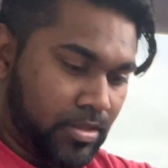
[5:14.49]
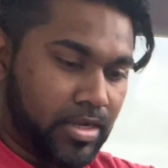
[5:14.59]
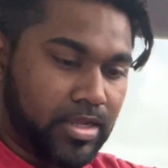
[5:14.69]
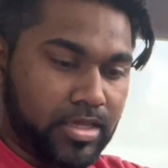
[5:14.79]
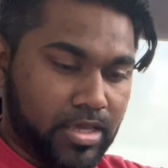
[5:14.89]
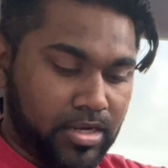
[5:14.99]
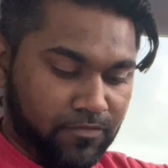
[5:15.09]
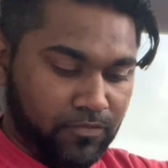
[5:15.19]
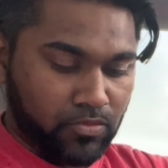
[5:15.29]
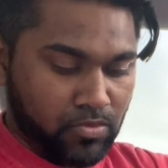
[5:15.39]
and again,
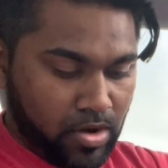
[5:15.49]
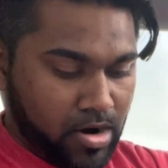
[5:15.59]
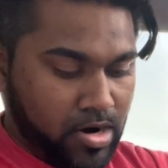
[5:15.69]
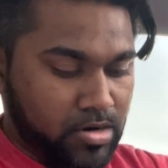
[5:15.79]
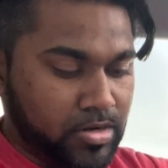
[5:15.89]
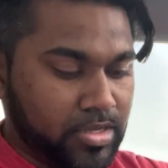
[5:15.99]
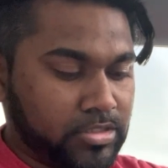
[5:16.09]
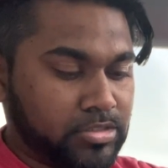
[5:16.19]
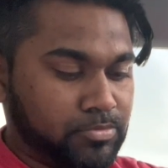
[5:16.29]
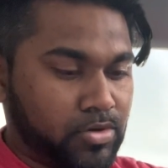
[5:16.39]
if you are a
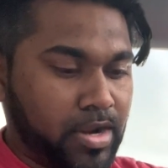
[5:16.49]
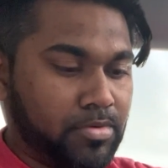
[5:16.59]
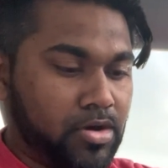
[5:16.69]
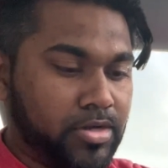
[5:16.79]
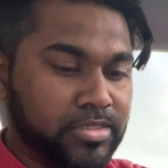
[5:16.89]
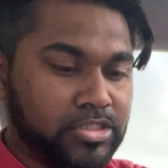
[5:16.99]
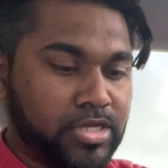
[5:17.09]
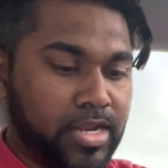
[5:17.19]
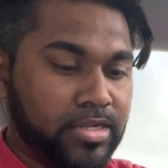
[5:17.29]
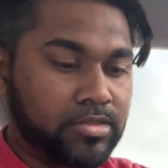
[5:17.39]
subscriber on this
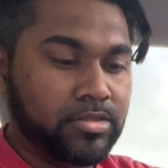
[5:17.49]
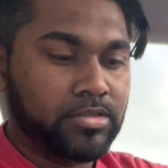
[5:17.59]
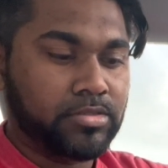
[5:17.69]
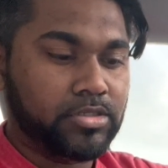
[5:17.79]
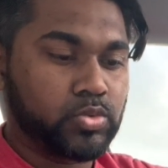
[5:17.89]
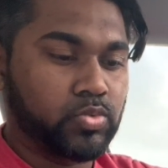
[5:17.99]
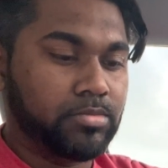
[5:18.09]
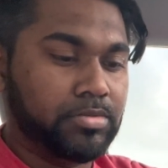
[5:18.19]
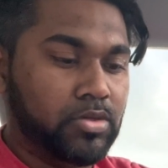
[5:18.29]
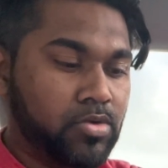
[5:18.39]
channel, this
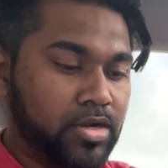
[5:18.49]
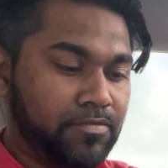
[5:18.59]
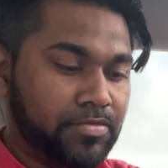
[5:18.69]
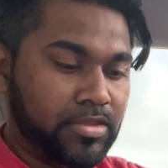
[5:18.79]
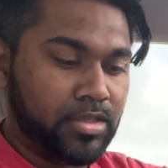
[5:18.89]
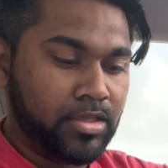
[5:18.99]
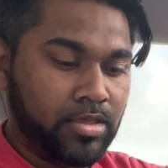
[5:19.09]
will be one of the